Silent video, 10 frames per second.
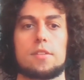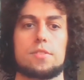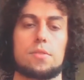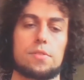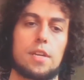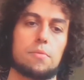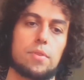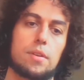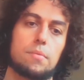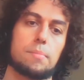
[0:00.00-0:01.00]
so that
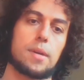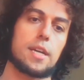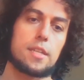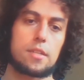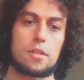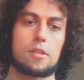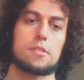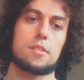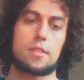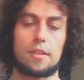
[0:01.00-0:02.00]
we are reminded
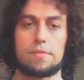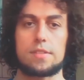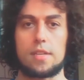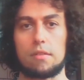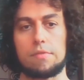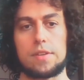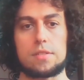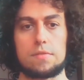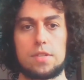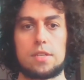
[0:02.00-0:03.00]
constantly of the
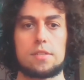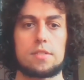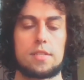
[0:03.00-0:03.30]
sacrifice of Jesus,